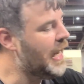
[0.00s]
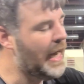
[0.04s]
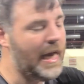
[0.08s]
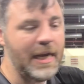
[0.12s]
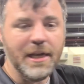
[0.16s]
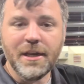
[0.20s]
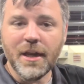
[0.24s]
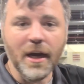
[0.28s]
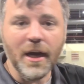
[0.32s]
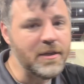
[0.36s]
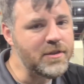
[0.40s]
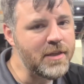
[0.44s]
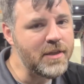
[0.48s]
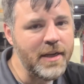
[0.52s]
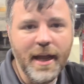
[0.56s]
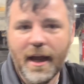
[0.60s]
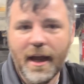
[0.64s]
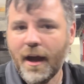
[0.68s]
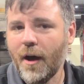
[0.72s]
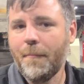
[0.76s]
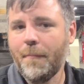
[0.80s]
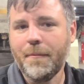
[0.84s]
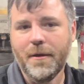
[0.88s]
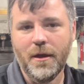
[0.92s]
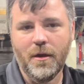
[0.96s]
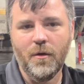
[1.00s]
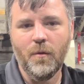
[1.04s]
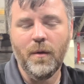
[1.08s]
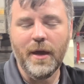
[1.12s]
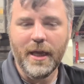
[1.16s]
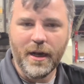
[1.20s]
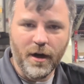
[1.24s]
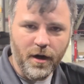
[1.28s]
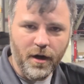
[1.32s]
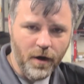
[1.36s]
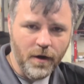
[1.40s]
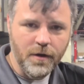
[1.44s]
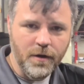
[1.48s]
It doesn't help you,
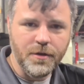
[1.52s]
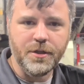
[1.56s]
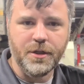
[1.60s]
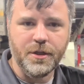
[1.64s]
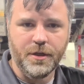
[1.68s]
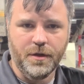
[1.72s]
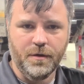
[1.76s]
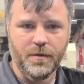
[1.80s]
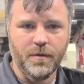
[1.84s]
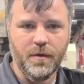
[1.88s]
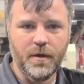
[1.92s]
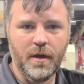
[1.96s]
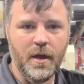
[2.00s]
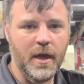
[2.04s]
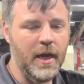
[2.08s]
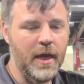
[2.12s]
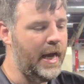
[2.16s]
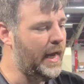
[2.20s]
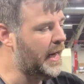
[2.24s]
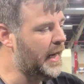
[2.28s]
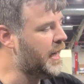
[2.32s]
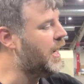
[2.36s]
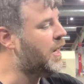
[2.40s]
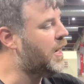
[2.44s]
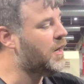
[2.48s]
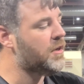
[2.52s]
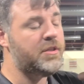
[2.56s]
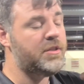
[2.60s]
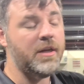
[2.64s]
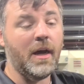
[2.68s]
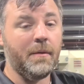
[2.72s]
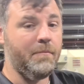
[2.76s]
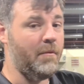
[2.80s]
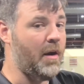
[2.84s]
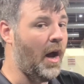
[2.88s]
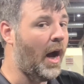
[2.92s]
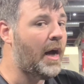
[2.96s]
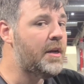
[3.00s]
it hurts you. It gunks
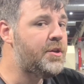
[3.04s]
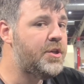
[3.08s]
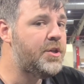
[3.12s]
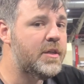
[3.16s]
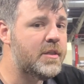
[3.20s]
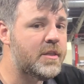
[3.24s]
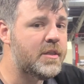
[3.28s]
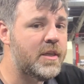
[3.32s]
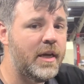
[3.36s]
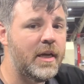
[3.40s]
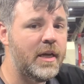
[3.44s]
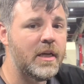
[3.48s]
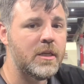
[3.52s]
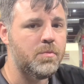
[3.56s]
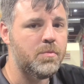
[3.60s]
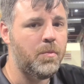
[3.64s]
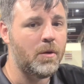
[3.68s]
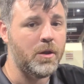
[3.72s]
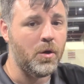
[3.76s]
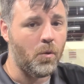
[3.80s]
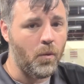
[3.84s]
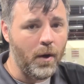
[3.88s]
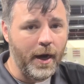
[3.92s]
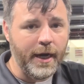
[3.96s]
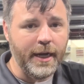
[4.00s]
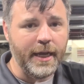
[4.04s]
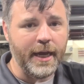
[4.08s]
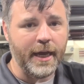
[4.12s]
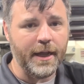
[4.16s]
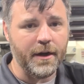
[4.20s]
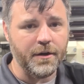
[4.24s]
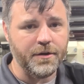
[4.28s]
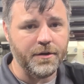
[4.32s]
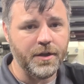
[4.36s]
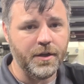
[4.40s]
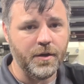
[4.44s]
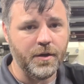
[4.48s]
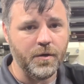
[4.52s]
up not just this, but the
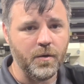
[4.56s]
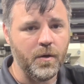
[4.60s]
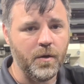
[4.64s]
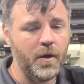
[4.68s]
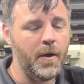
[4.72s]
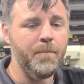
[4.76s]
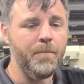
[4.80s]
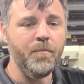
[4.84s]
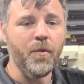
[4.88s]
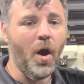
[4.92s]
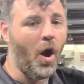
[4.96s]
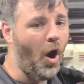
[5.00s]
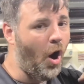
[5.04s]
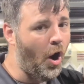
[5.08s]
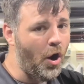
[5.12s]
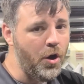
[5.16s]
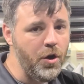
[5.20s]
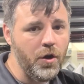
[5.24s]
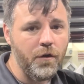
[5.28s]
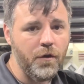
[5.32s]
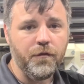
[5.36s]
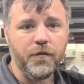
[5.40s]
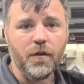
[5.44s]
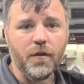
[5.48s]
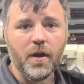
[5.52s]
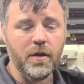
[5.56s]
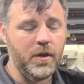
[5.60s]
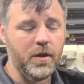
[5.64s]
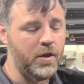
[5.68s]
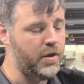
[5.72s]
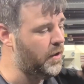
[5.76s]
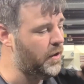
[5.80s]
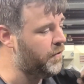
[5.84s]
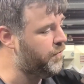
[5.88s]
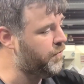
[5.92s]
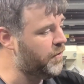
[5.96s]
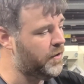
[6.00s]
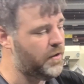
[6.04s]
radiator too. All your
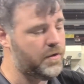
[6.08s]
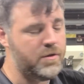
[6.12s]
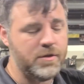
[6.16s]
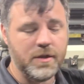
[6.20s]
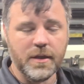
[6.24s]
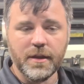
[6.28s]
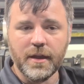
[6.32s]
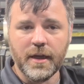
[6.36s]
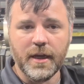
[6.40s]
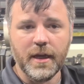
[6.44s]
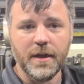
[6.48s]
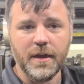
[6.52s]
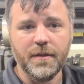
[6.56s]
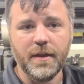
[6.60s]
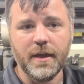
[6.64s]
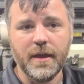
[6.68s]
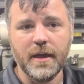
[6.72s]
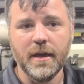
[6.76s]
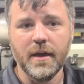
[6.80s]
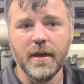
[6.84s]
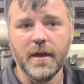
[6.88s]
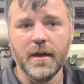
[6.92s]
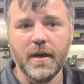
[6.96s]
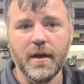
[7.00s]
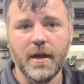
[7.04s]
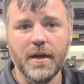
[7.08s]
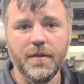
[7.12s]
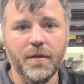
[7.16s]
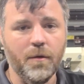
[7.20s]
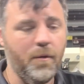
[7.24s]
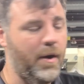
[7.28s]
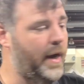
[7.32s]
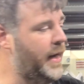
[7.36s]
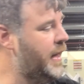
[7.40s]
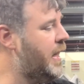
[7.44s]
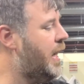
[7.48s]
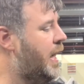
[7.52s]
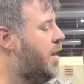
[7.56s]
your flues in the in the uh, in the
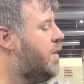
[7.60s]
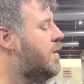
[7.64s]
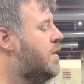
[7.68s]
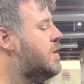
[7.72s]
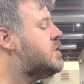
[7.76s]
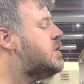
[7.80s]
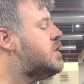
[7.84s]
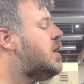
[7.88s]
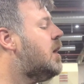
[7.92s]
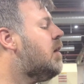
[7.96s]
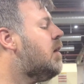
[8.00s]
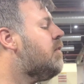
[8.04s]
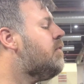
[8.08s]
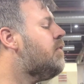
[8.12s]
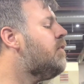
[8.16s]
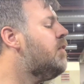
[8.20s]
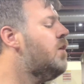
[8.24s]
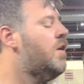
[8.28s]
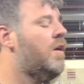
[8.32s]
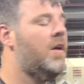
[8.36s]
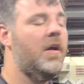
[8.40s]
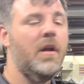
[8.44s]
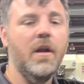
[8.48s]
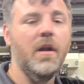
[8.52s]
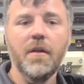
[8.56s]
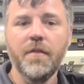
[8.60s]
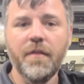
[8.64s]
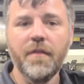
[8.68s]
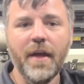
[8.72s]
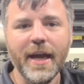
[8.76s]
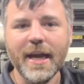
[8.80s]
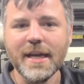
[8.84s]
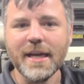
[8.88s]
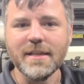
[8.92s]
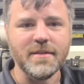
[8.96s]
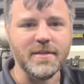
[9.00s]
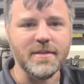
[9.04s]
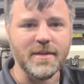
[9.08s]
radiator itself,
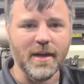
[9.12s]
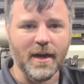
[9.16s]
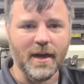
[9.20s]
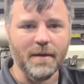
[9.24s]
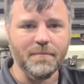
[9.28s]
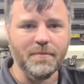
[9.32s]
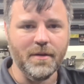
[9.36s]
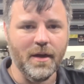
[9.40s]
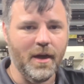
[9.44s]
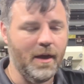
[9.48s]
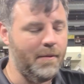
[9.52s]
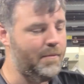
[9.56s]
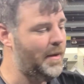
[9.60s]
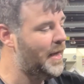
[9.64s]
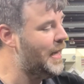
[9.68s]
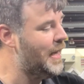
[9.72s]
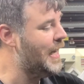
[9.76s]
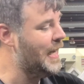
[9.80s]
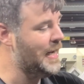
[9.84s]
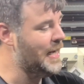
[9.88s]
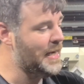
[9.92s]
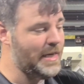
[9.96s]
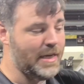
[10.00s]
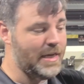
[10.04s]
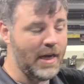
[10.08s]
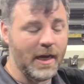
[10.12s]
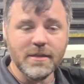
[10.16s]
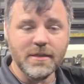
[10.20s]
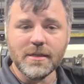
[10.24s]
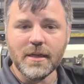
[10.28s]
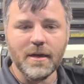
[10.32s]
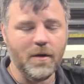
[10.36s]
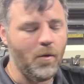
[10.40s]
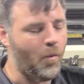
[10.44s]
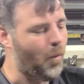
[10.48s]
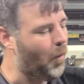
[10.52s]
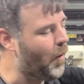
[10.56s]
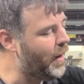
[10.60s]
they get stopped up. It
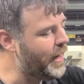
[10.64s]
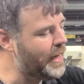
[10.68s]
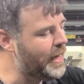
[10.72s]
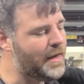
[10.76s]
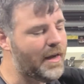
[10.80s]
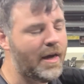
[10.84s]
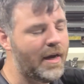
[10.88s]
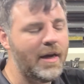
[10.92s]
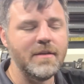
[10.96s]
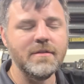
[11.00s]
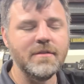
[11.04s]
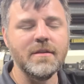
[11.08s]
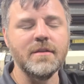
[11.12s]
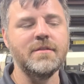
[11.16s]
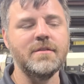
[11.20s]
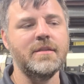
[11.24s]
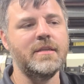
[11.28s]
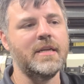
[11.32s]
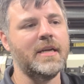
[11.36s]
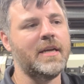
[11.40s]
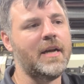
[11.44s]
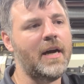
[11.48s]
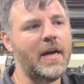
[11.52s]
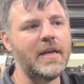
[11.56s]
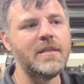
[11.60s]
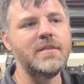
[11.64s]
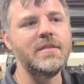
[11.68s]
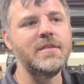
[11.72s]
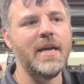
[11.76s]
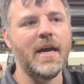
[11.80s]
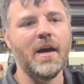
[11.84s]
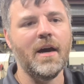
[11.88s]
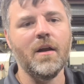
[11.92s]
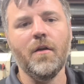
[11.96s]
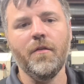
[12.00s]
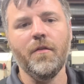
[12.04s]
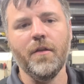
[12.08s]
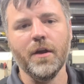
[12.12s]
doesn't. What it does is it cuts
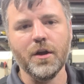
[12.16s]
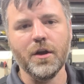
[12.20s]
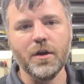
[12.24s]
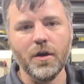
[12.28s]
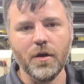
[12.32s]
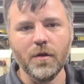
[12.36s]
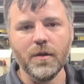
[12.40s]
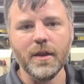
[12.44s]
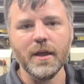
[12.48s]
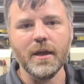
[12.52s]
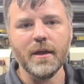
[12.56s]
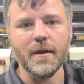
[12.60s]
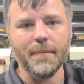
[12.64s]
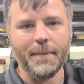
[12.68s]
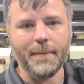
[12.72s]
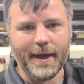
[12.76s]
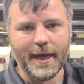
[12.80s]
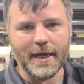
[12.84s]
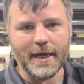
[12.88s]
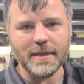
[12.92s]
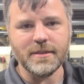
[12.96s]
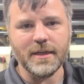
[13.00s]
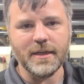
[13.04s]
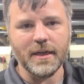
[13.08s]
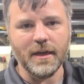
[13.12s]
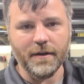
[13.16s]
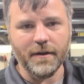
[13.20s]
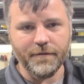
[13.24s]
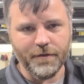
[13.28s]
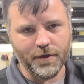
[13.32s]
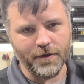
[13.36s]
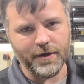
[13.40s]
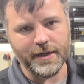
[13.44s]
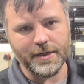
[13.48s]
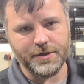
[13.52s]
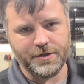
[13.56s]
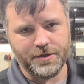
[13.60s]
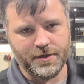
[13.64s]
down on the cooling capacity of
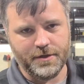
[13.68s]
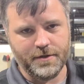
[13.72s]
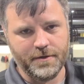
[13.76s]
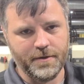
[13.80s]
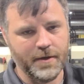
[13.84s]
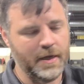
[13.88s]
your engine.